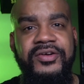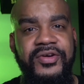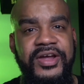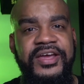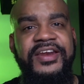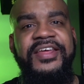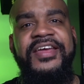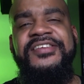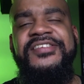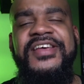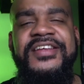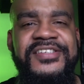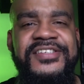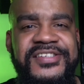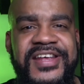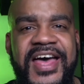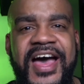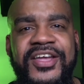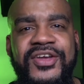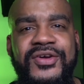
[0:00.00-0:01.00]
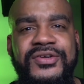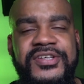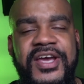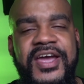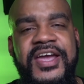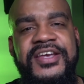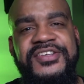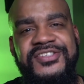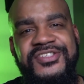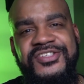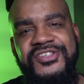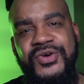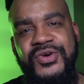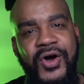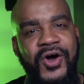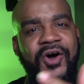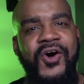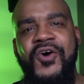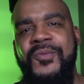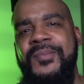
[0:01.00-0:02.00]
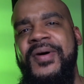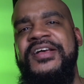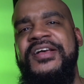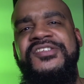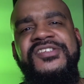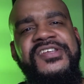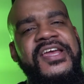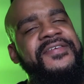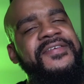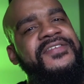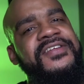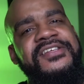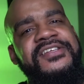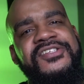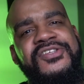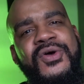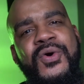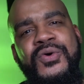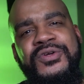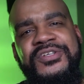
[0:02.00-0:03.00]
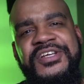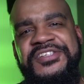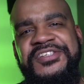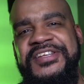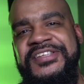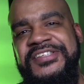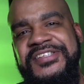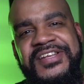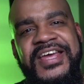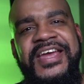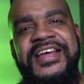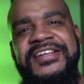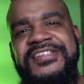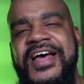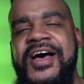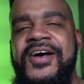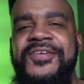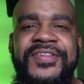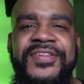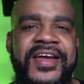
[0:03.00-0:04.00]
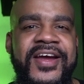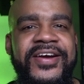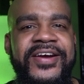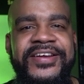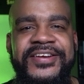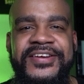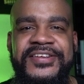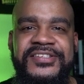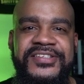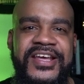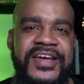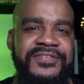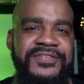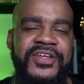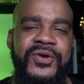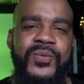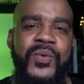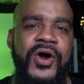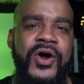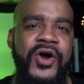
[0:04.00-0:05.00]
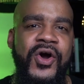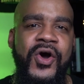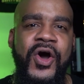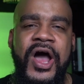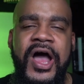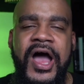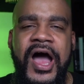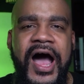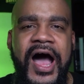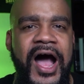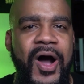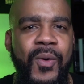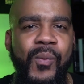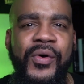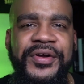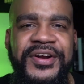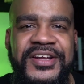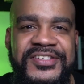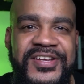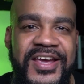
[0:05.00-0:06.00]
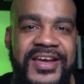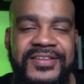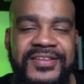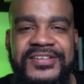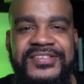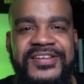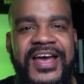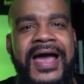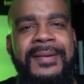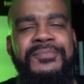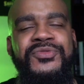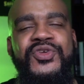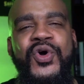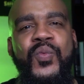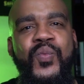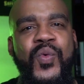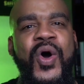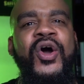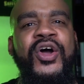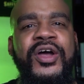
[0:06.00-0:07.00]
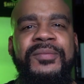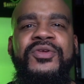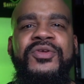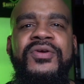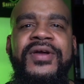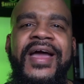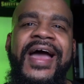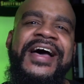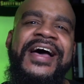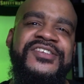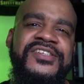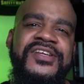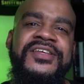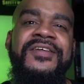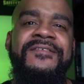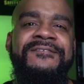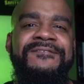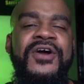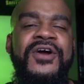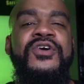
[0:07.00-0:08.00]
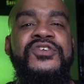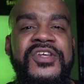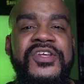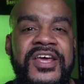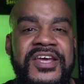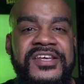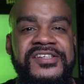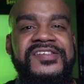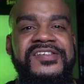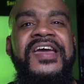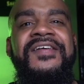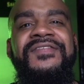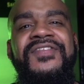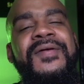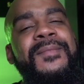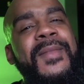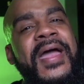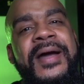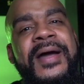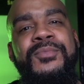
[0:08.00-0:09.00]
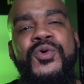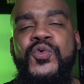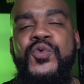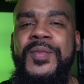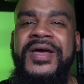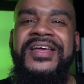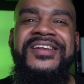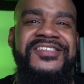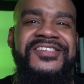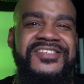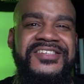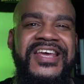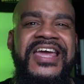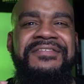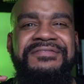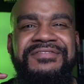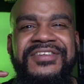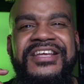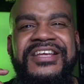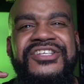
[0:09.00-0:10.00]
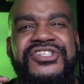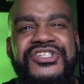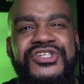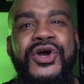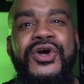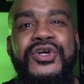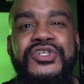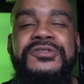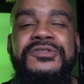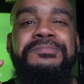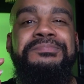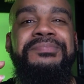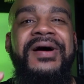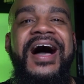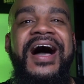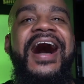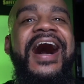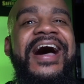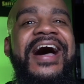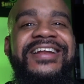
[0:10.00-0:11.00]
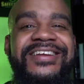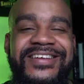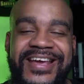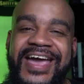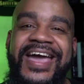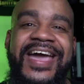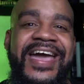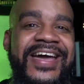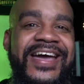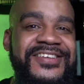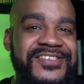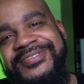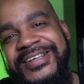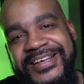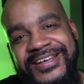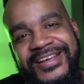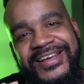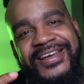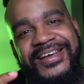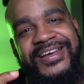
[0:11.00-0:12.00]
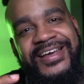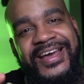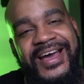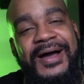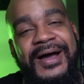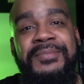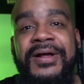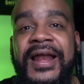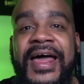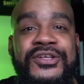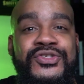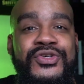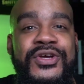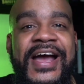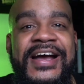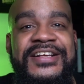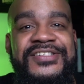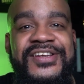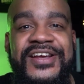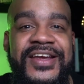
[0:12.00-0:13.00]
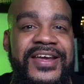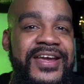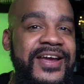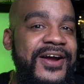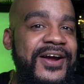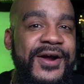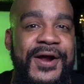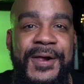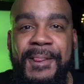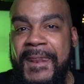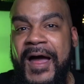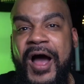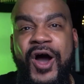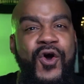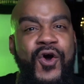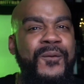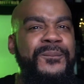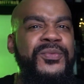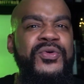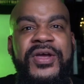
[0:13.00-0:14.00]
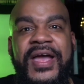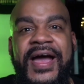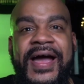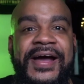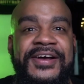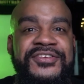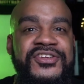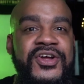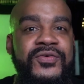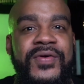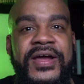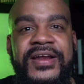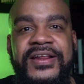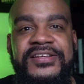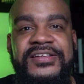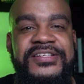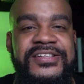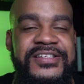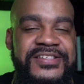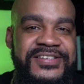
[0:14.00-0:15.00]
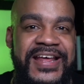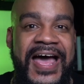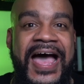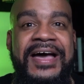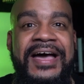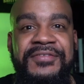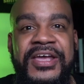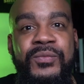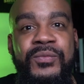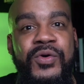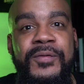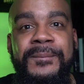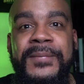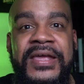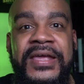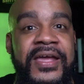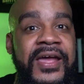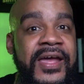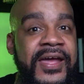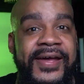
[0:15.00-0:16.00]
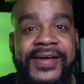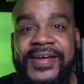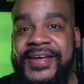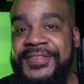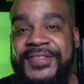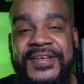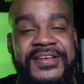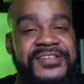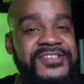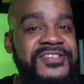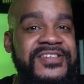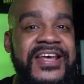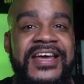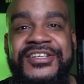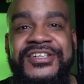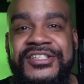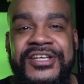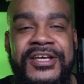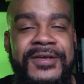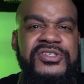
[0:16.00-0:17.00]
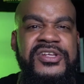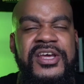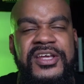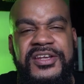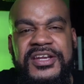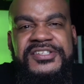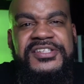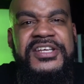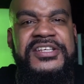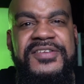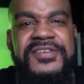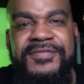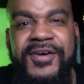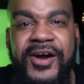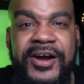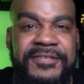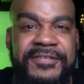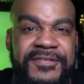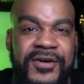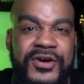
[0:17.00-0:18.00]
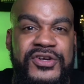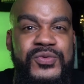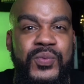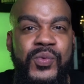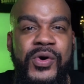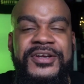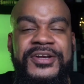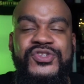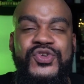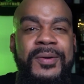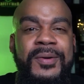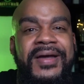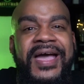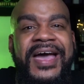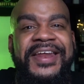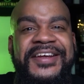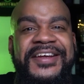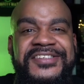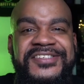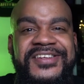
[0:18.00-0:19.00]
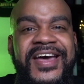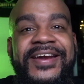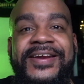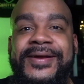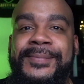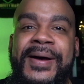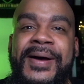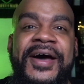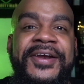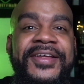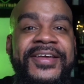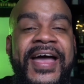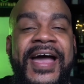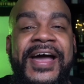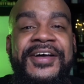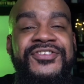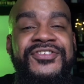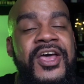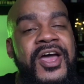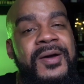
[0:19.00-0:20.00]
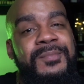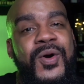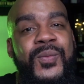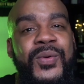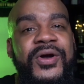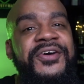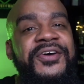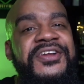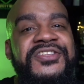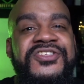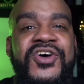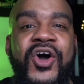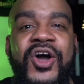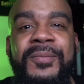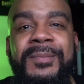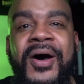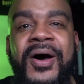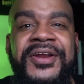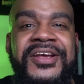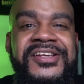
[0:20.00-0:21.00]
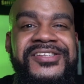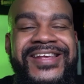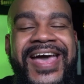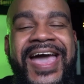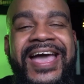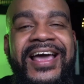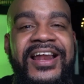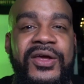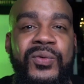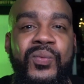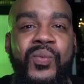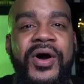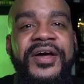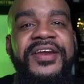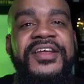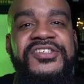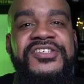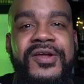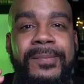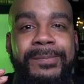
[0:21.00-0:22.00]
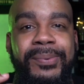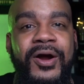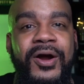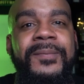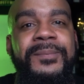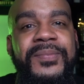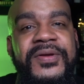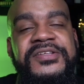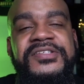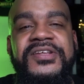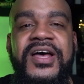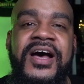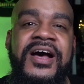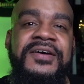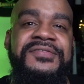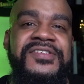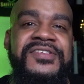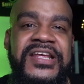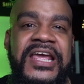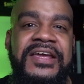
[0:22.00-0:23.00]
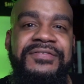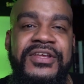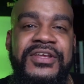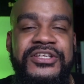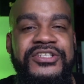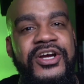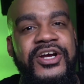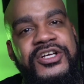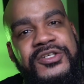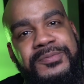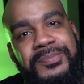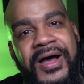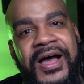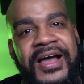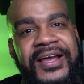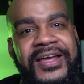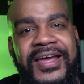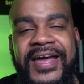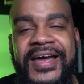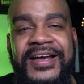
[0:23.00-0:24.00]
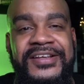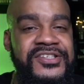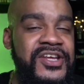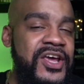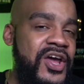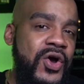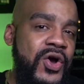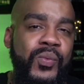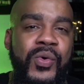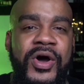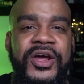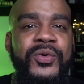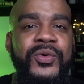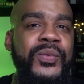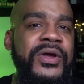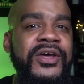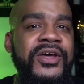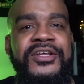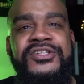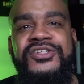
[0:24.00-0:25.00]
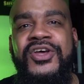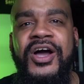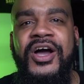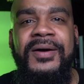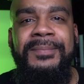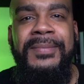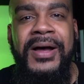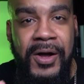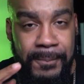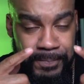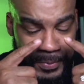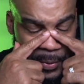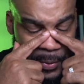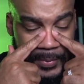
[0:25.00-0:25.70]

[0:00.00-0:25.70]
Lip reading: Greetings and salutations to all my safety soldiers and saints out there in the safety world. I want to take the time to welcome you guys to the first Safety Man Movement Safety Church Podcast. I'm glad you guys are here. I hope you guys are ready to just dive in with me in this session. This is the very first one, so I'm kind of excited about it, guys. But we're going to talk about exactly what is the purpose of Safety Church Podcast. What are we going to talk about?